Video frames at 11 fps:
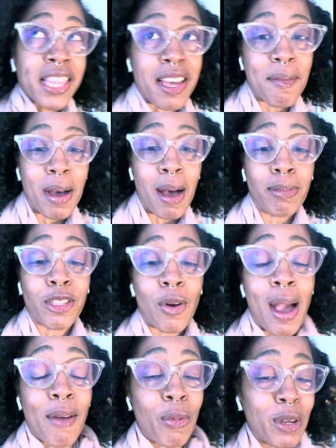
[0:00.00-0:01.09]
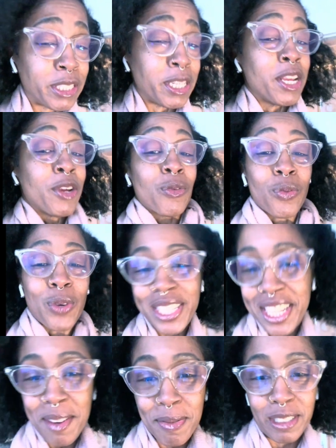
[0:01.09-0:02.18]
them up. So I would
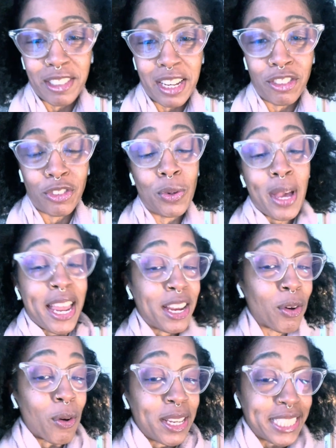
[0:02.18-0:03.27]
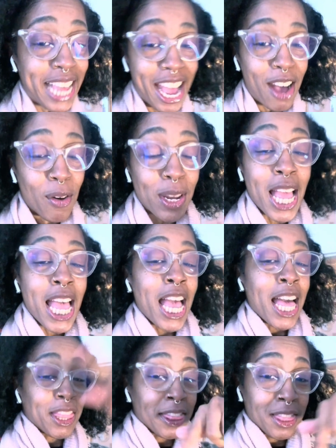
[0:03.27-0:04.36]
really appreciate you heading on down,
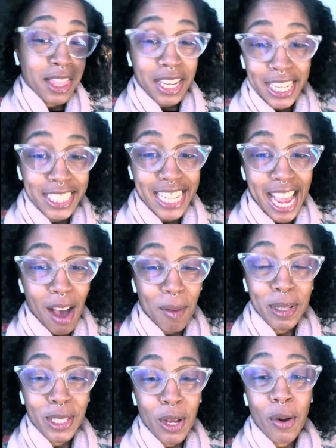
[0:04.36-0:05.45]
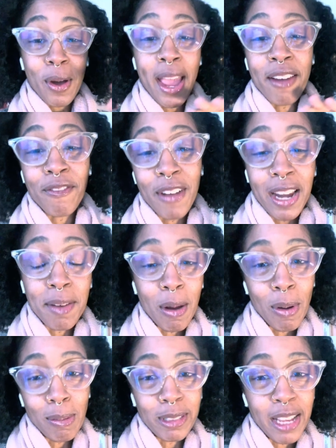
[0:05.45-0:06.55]
looking down below and finding my
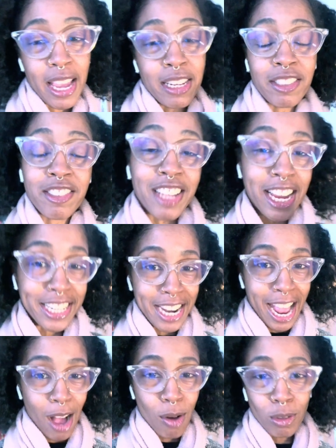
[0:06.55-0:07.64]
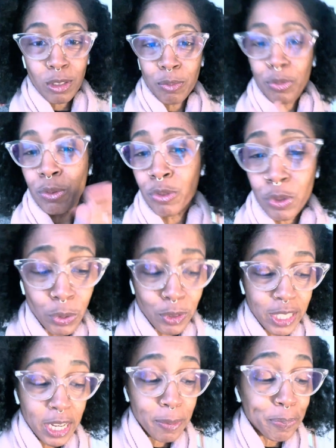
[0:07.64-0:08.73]
website and just checking it out,
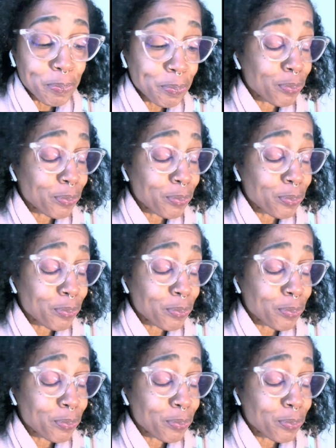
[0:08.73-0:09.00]
perusing.